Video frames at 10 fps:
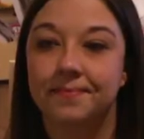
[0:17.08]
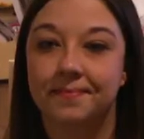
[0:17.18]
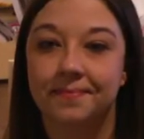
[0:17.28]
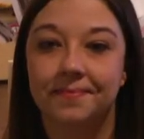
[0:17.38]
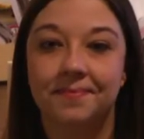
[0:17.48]

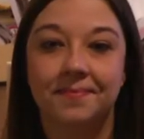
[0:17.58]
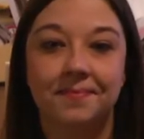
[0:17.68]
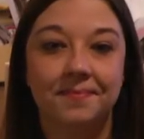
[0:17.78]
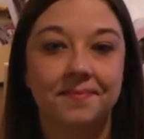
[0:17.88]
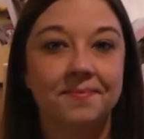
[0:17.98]

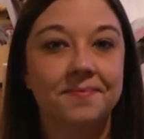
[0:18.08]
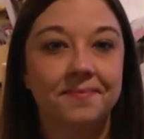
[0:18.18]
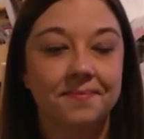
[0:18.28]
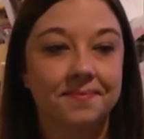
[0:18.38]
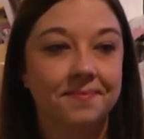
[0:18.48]

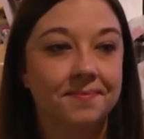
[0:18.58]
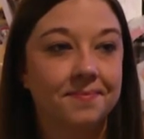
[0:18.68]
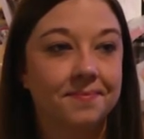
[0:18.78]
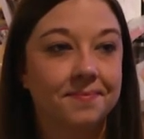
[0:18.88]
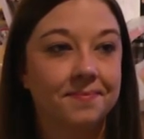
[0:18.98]

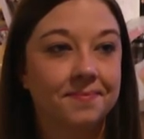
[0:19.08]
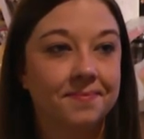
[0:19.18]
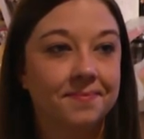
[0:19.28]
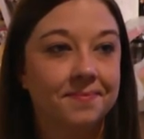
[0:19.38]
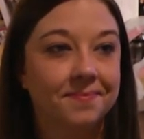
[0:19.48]

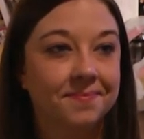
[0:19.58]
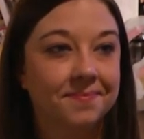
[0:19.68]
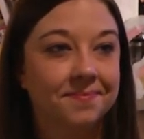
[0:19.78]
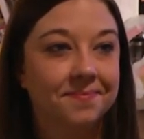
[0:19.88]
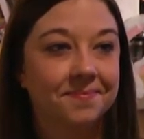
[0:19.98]

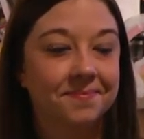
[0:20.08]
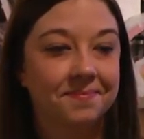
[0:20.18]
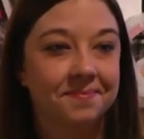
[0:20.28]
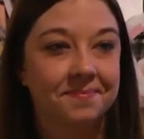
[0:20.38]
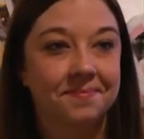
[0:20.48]

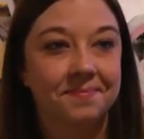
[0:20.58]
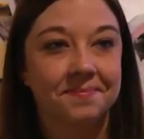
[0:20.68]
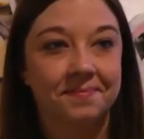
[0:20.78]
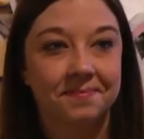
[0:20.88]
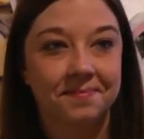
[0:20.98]

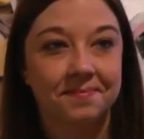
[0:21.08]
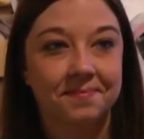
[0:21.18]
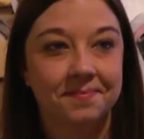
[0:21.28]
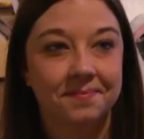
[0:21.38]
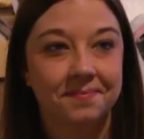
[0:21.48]

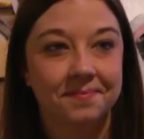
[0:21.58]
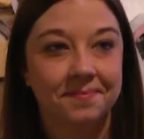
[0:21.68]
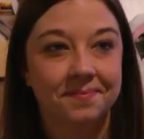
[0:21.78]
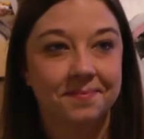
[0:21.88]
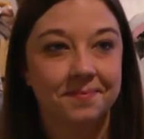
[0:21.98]

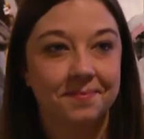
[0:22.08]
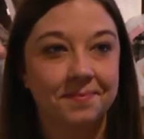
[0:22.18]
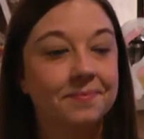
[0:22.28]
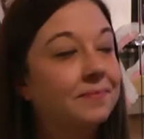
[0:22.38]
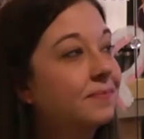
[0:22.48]

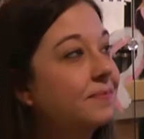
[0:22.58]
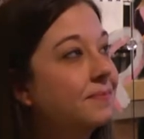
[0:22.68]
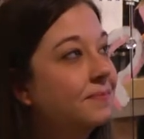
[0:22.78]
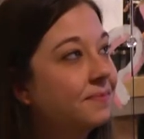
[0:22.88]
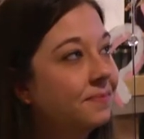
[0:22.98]

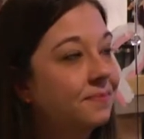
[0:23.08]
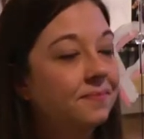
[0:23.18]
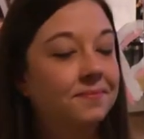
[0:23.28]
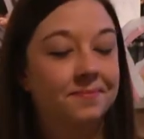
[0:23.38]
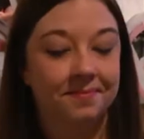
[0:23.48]

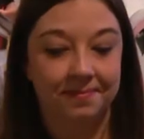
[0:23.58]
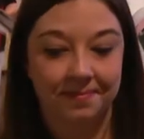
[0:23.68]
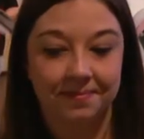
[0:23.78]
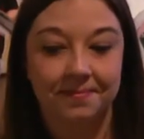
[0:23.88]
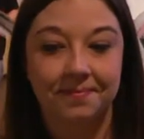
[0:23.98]

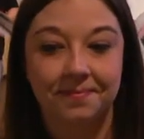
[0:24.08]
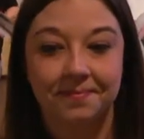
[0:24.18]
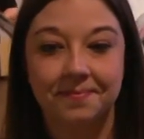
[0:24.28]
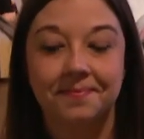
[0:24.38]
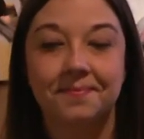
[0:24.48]

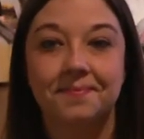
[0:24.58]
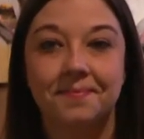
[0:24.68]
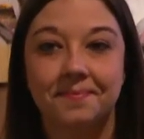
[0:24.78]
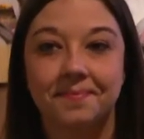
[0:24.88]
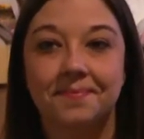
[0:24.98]
The person shown says nothing.